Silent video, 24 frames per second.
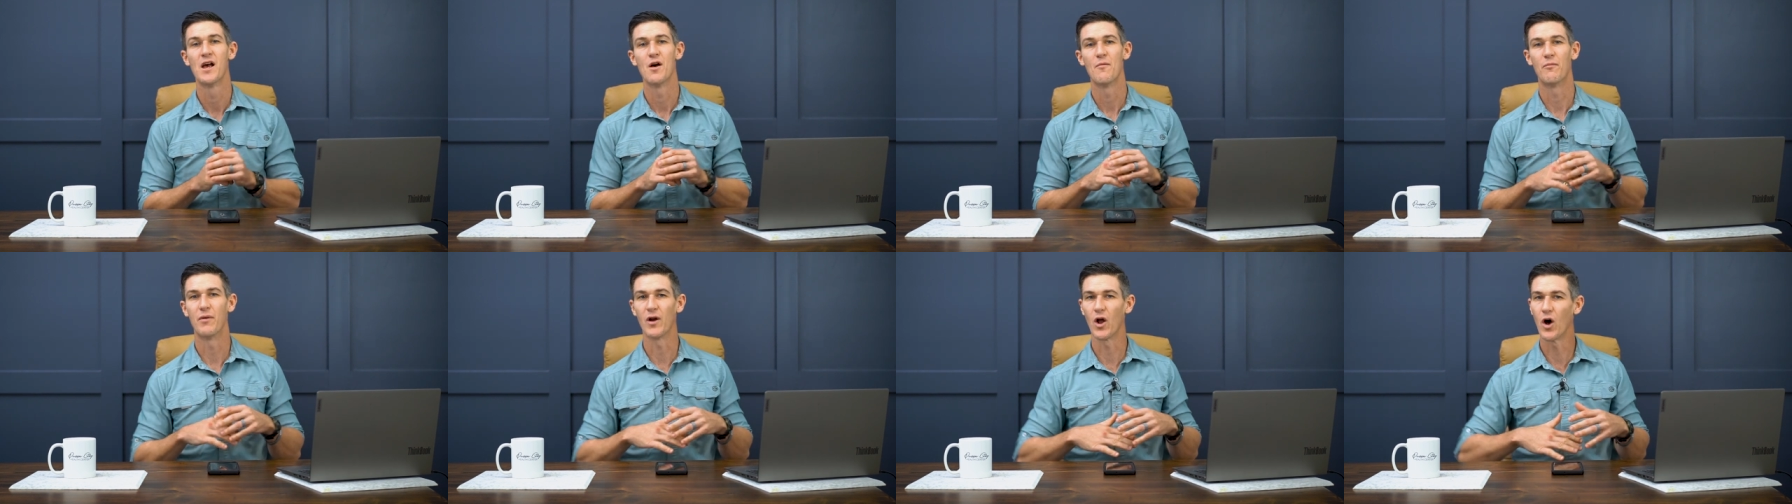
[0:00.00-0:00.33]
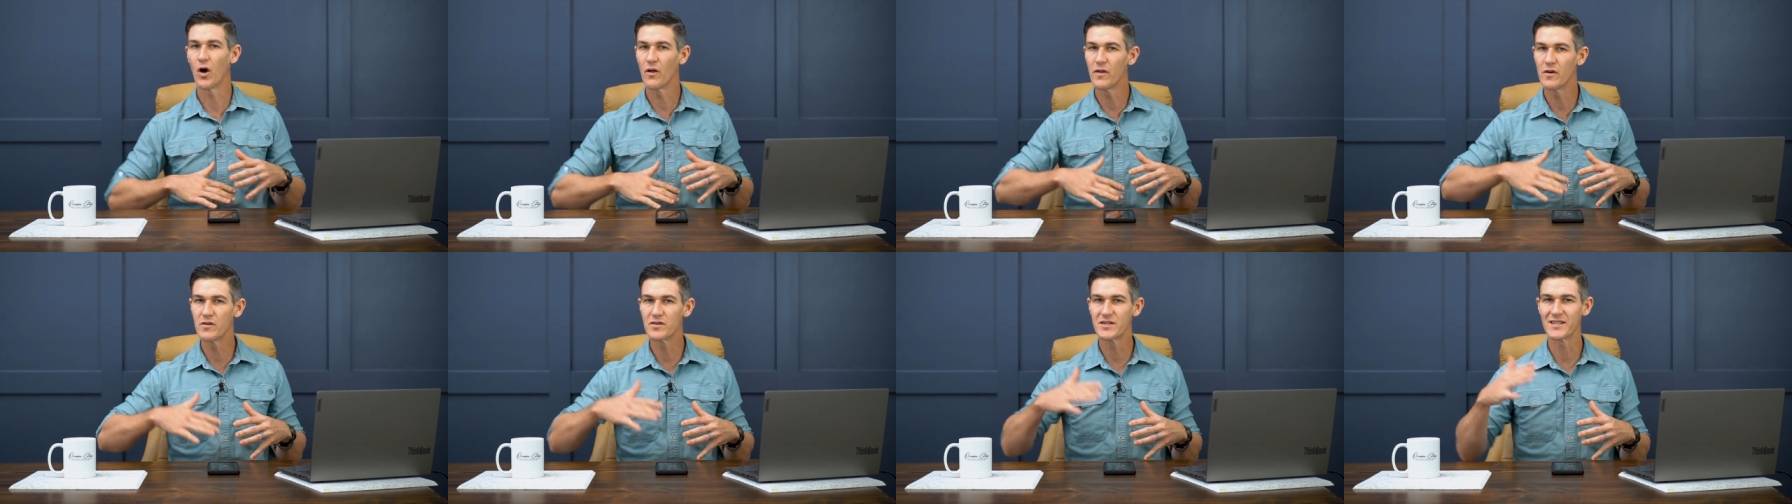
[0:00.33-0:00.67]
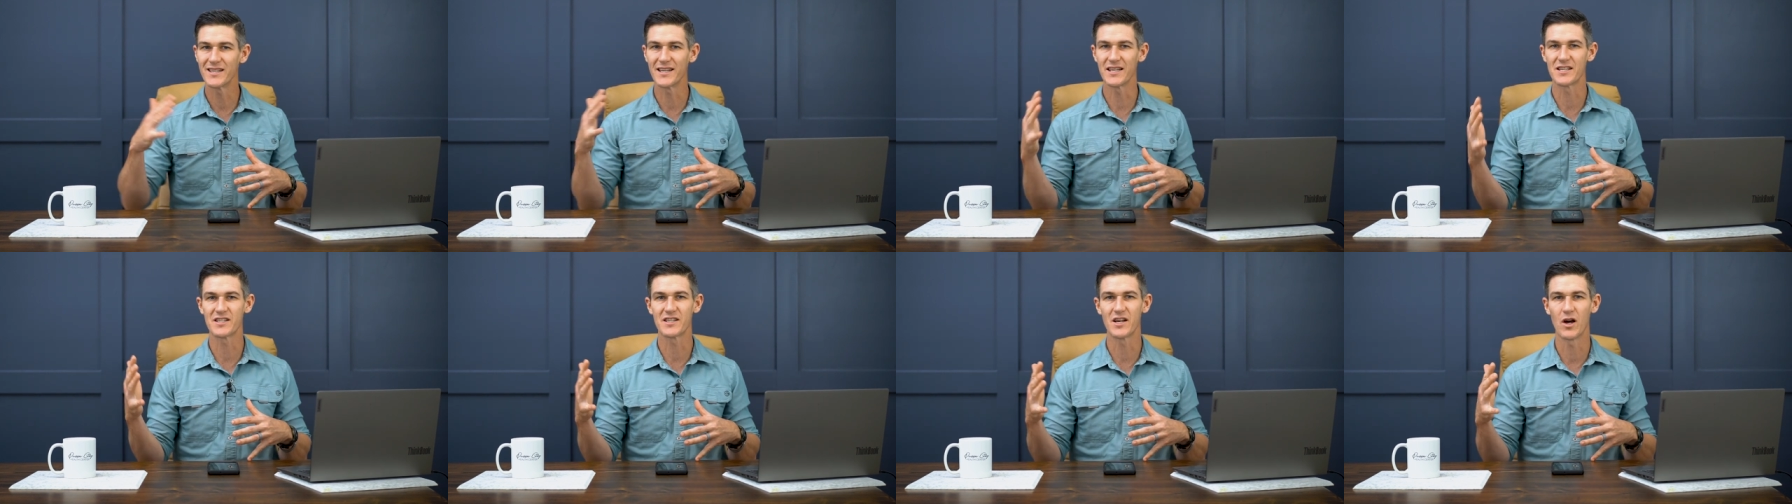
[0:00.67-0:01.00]
But all those
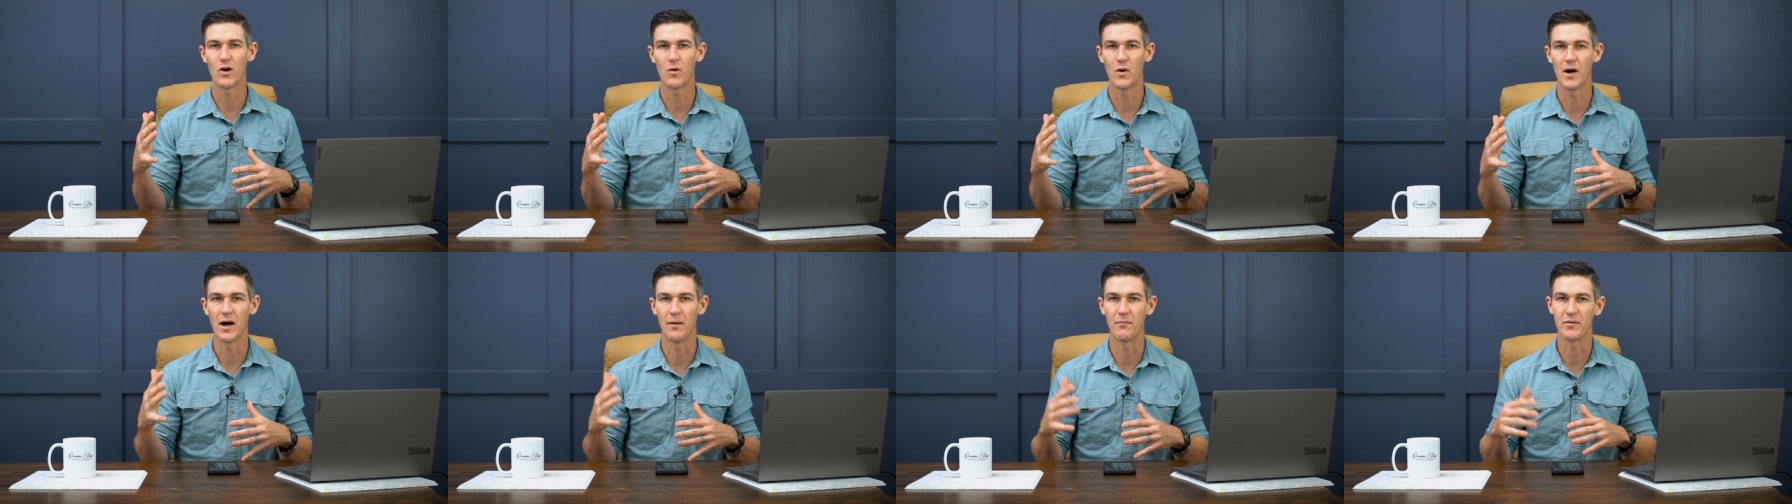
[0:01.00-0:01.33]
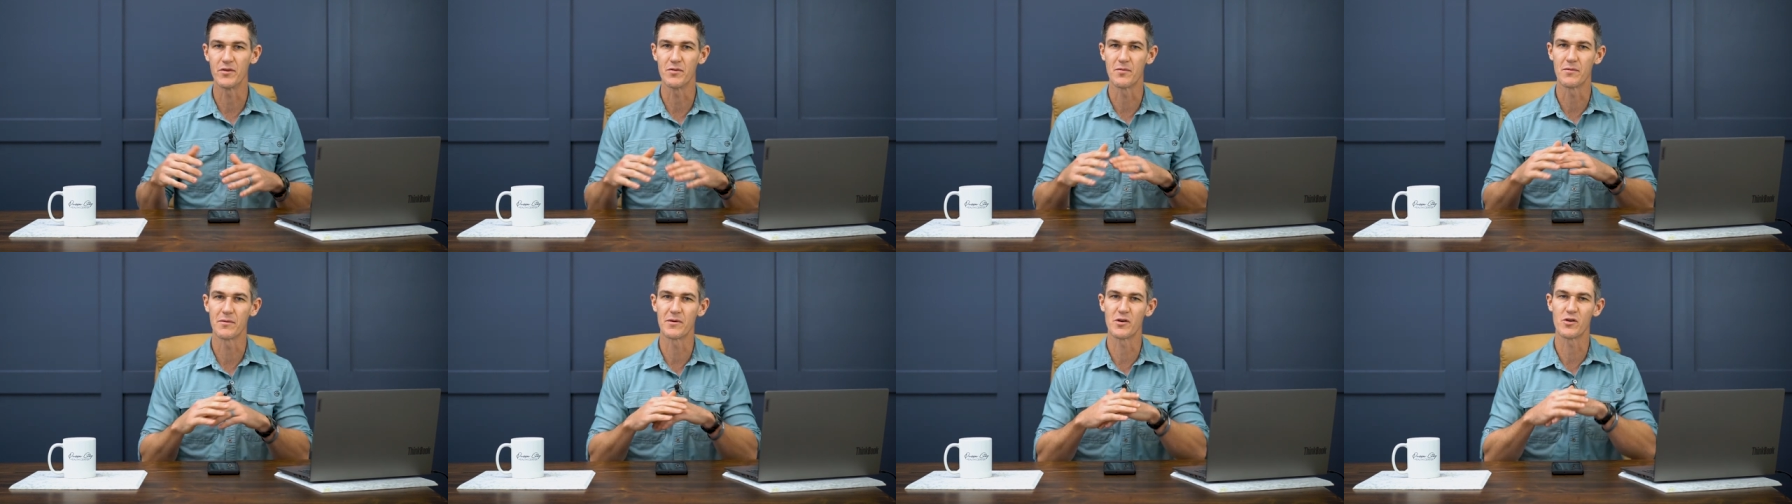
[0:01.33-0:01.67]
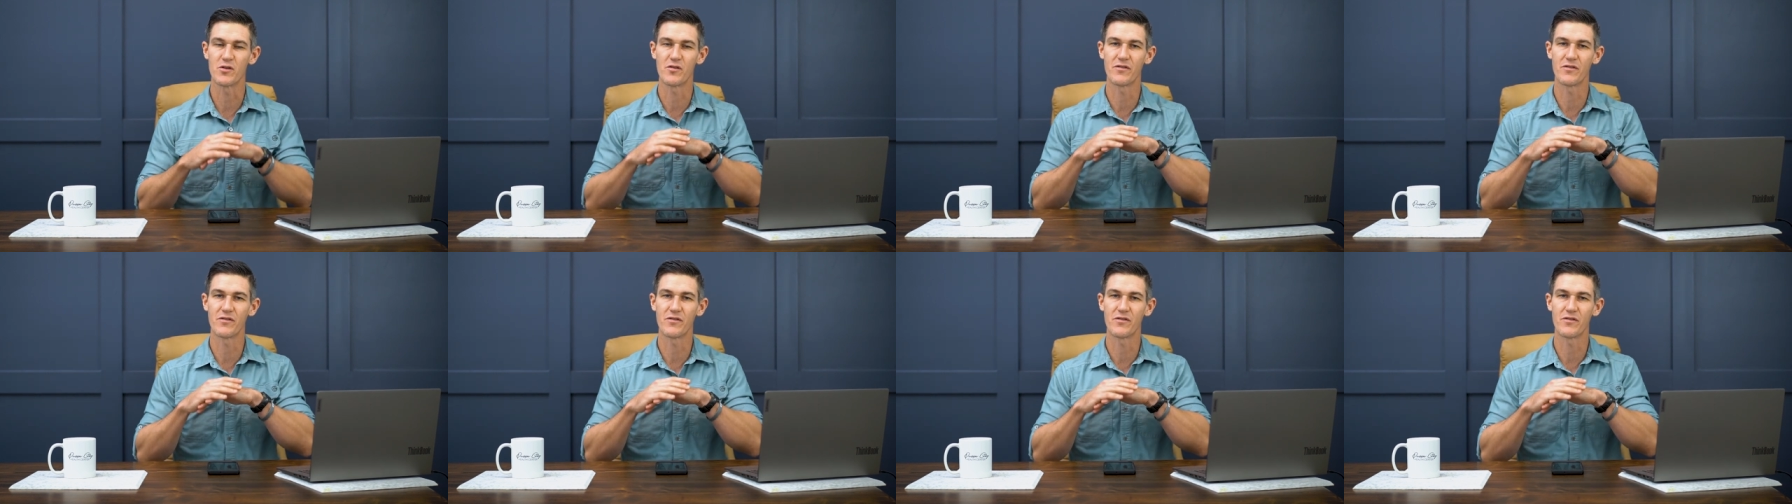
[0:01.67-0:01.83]
things go up. You remember your